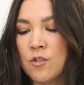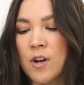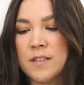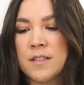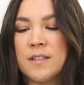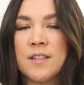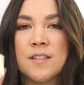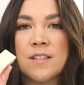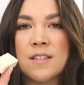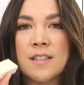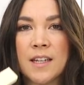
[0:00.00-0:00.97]
crust to
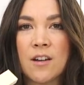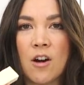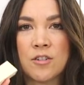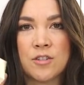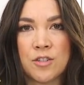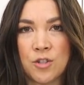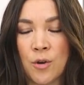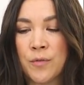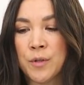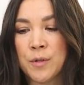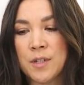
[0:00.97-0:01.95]
stick onto the
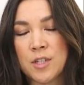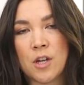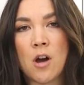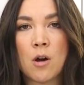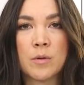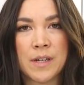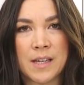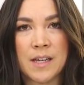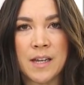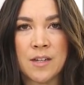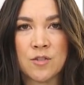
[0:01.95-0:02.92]
tofu, you need to coat it
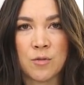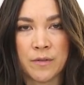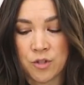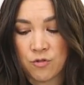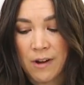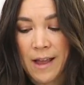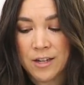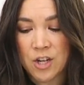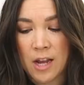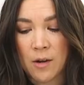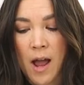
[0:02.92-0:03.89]
in sort of a
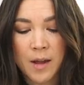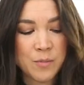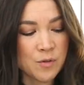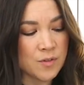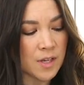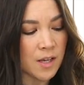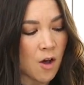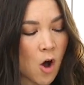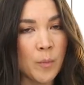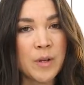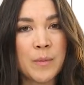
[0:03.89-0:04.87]
dredge, and I'm using
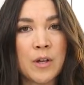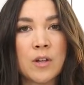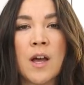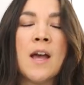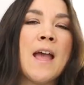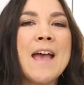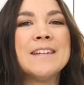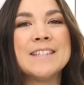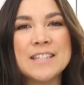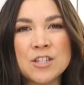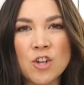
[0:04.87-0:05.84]
almond milk
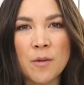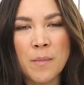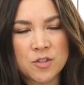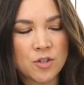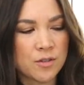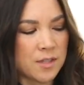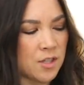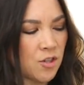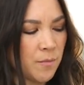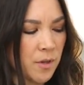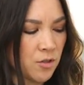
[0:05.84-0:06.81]
and Dijon mustard. The
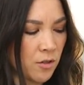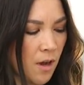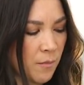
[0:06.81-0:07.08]
Dijon mustard